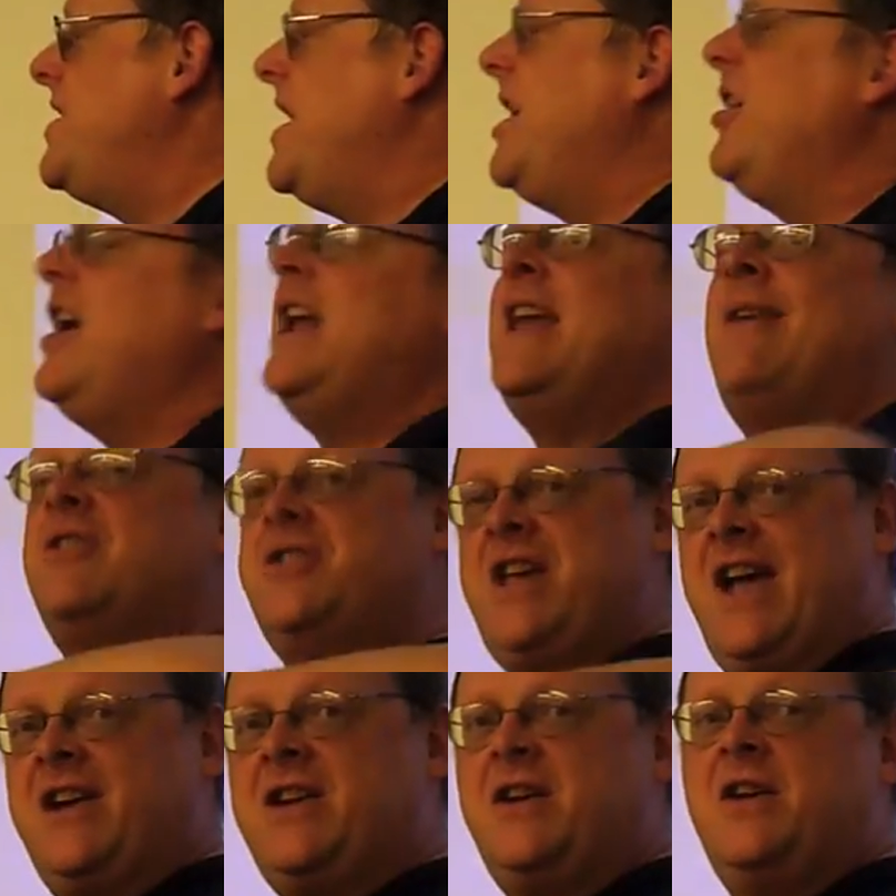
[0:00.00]
there, and that was
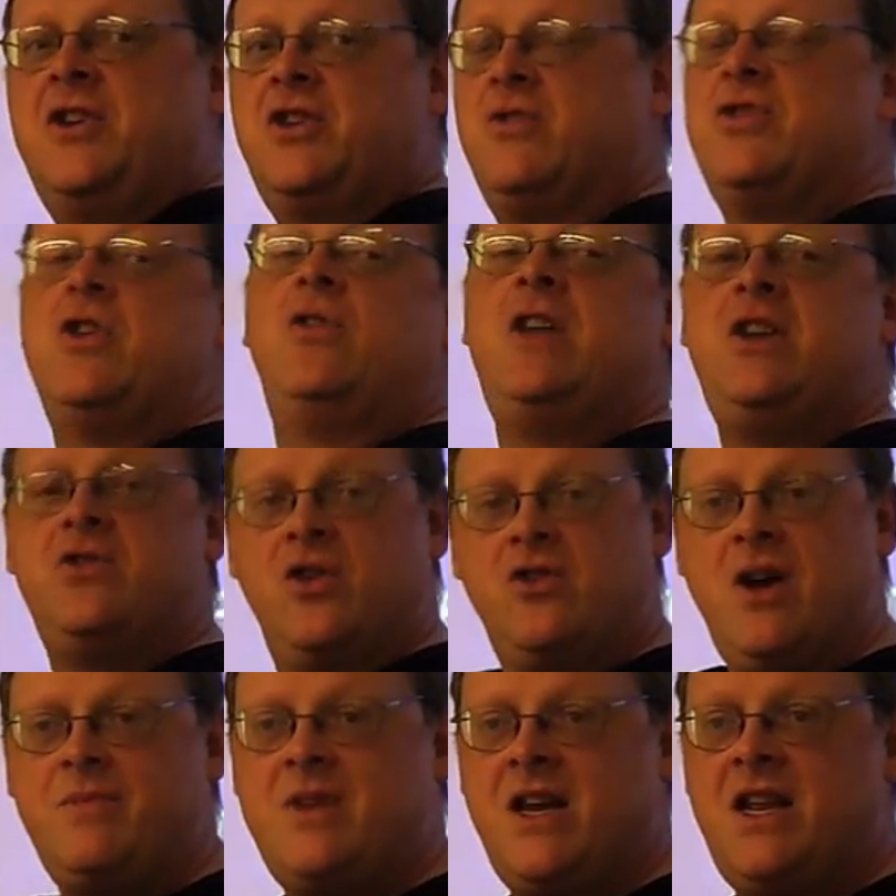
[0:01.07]
it. So there's no need to
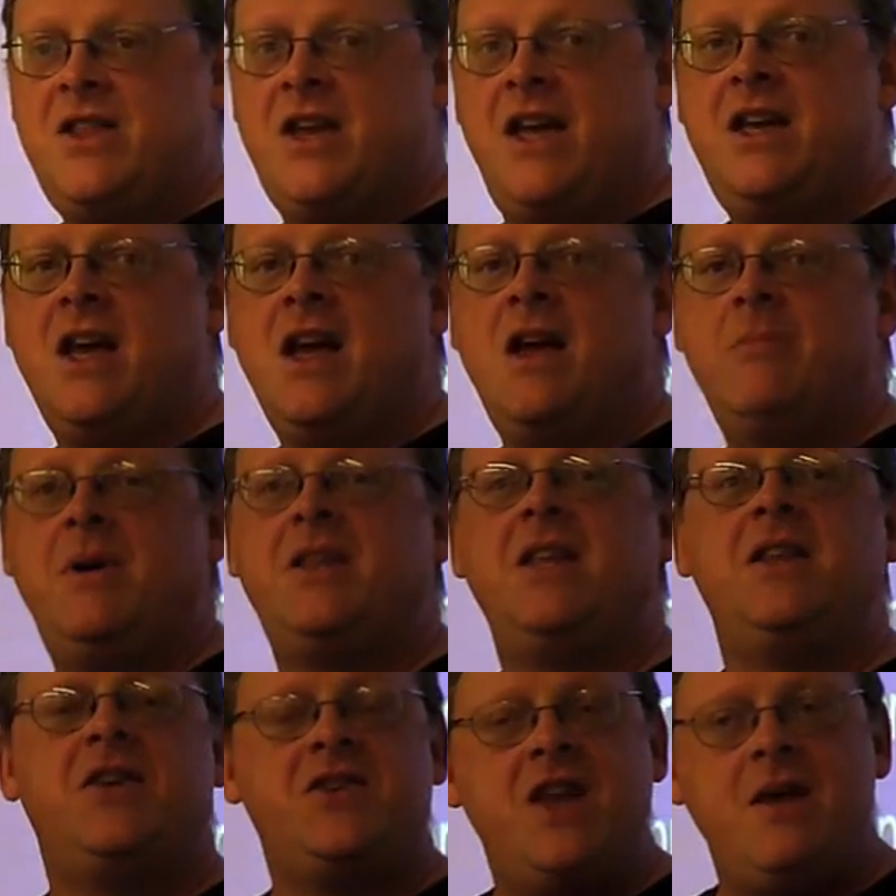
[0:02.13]
encrypt anything, but then
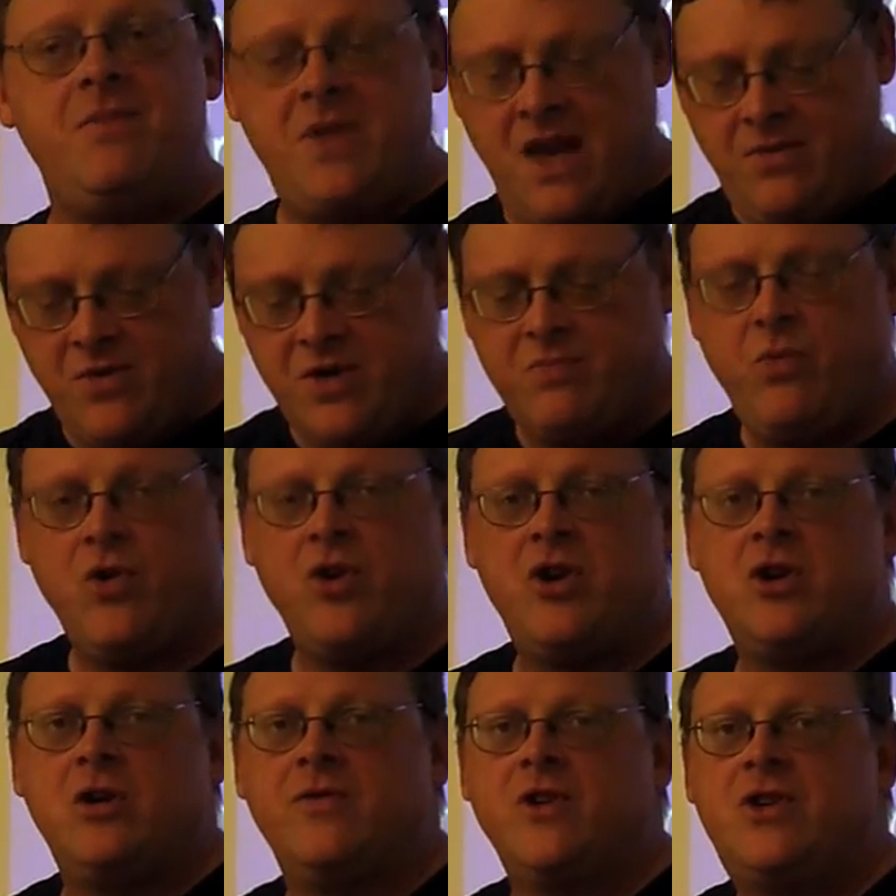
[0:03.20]
the same thing was ported
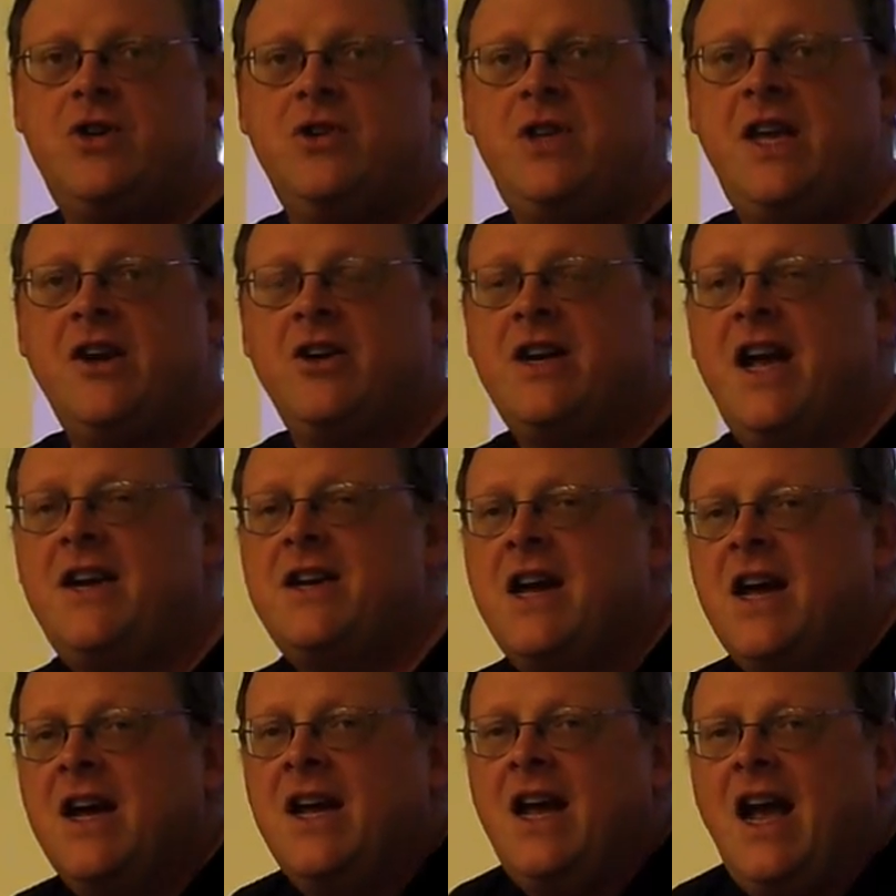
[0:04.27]
over to the internet.
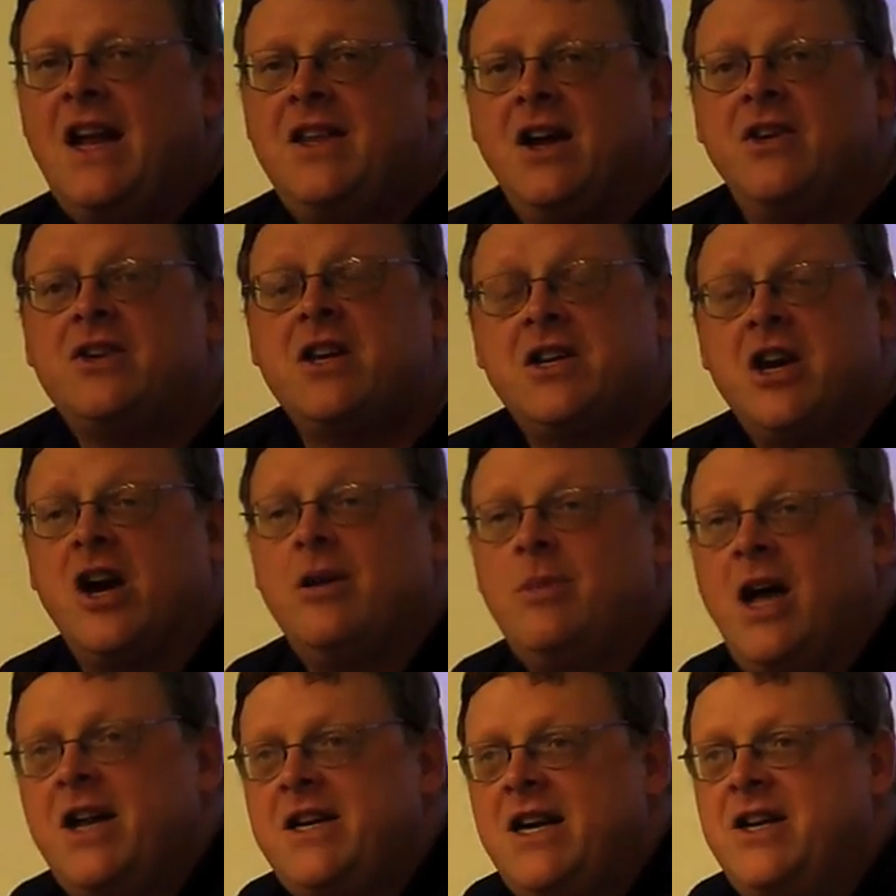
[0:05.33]
And there it's a
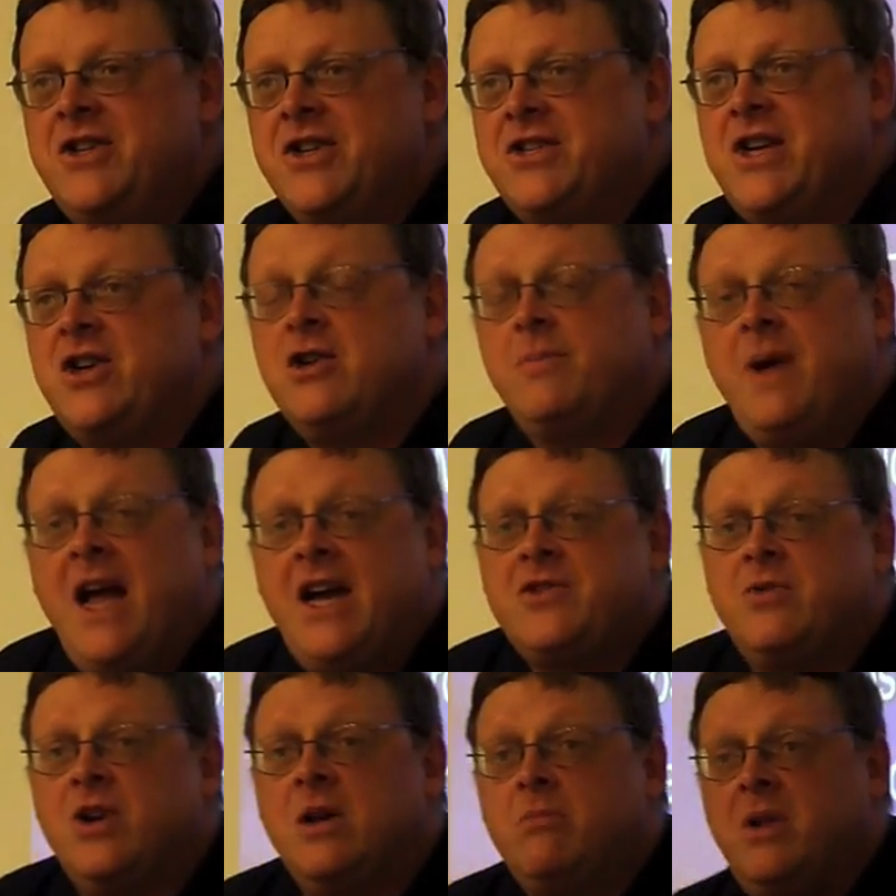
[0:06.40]
terrible idea to just send your
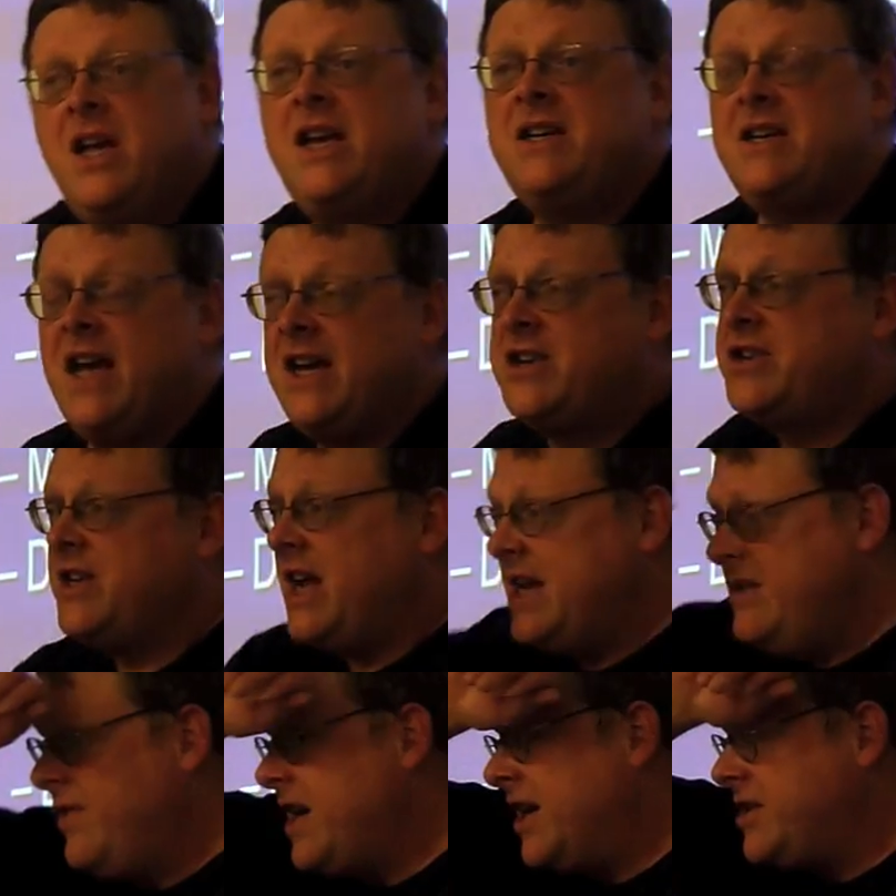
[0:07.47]
password in plain text, and
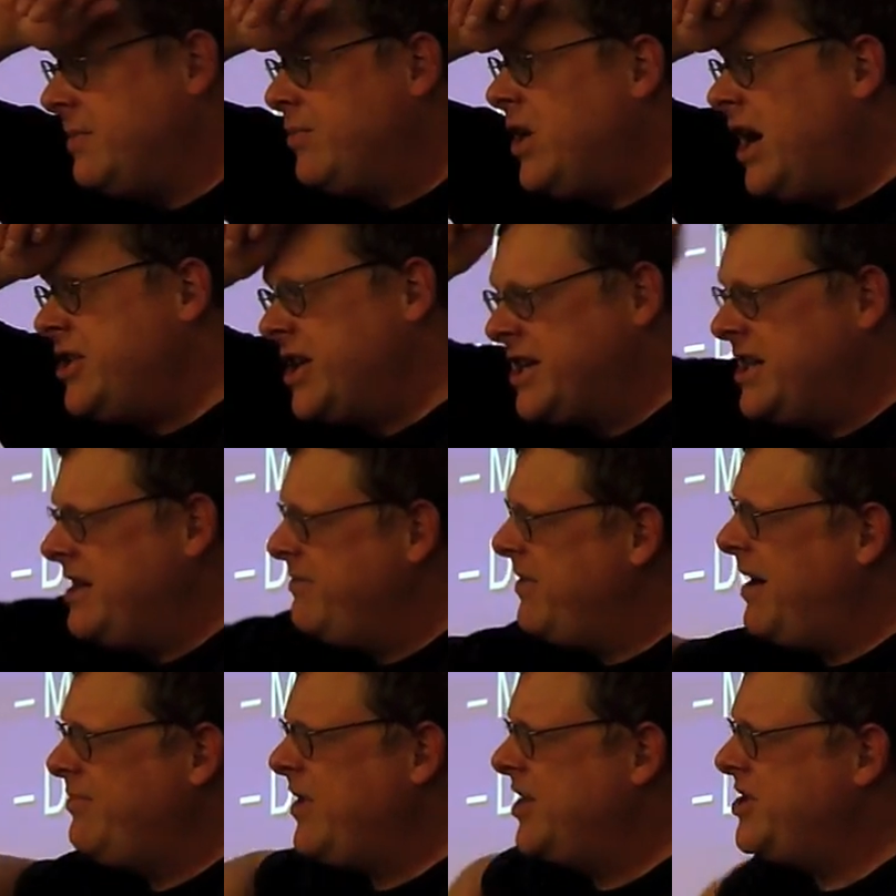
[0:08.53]
you've got some projects, I think
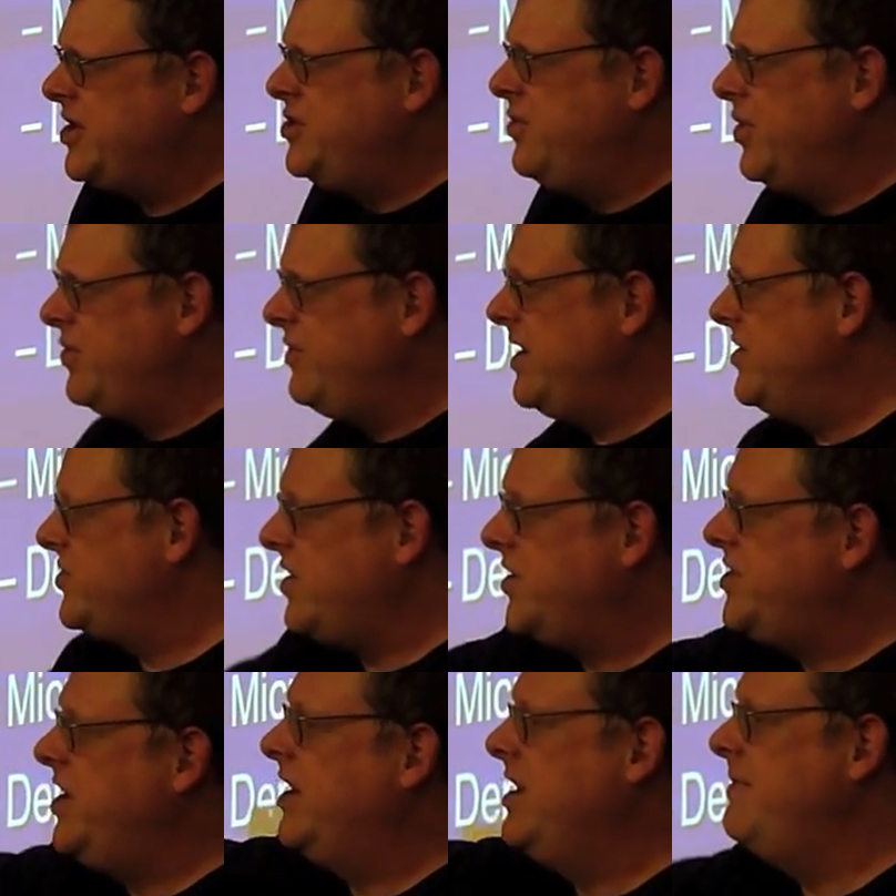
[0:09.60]
by Project 2 or 3, you start
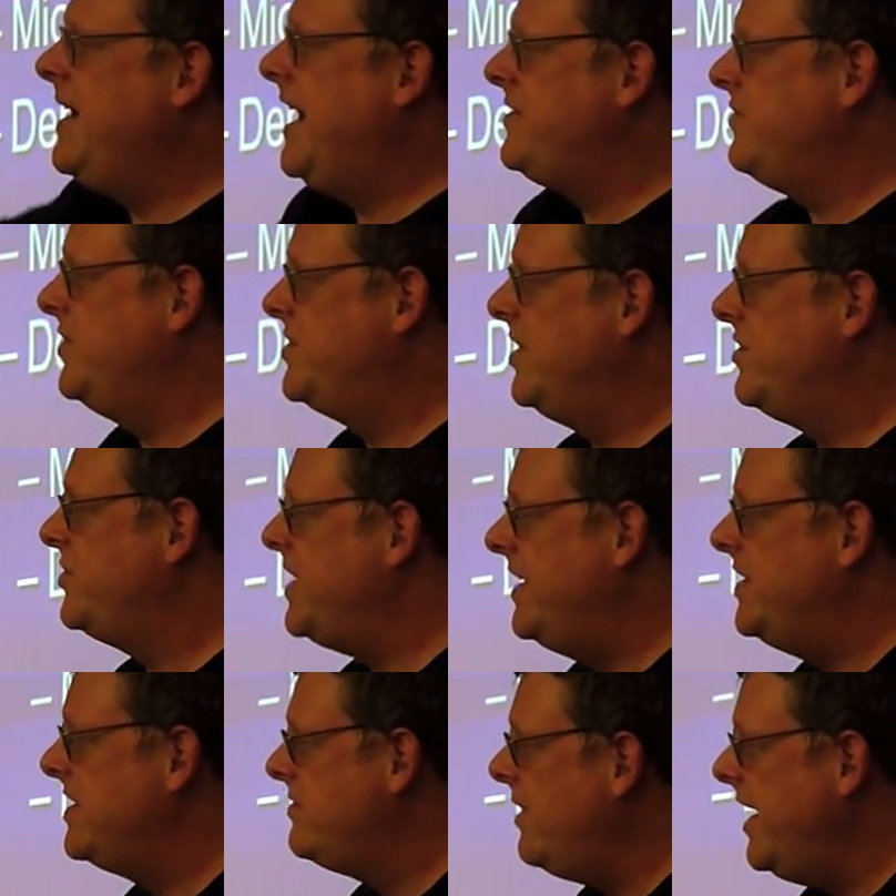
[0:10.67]
stealing passwords, they send
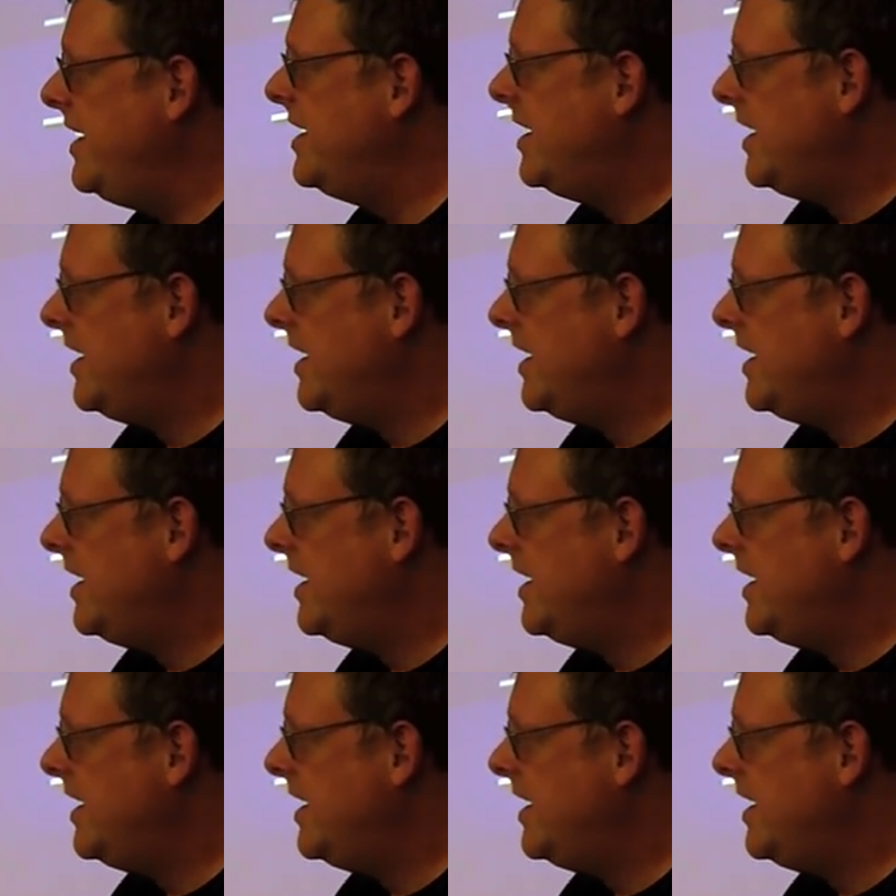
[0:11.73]
this way.